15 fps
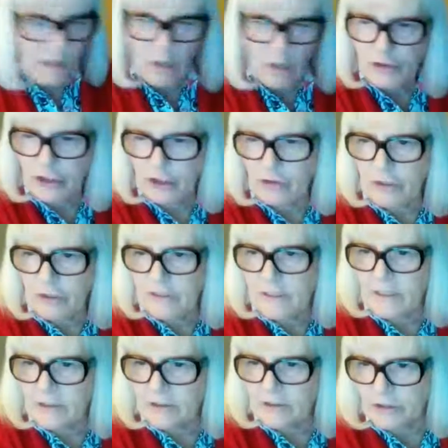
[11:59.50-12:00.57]
Junie's
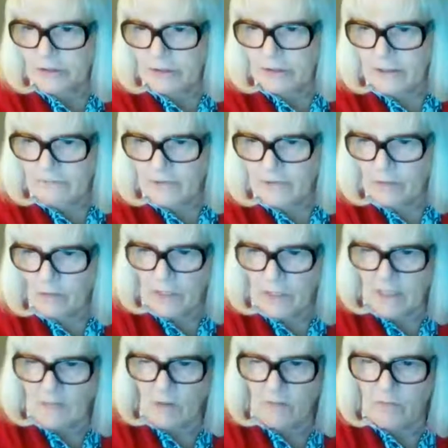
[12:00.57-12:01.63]
here. Junie, if you want to come
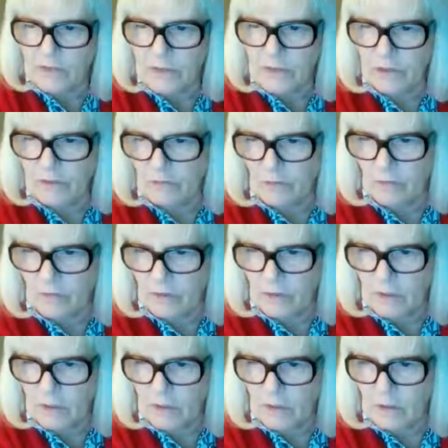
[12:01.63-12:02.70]
over too,
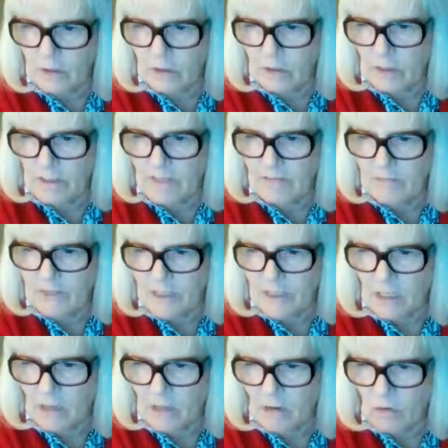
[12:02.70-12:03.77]
let me
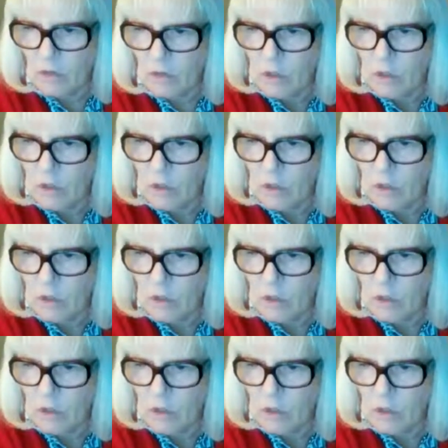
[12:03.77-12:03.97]
know.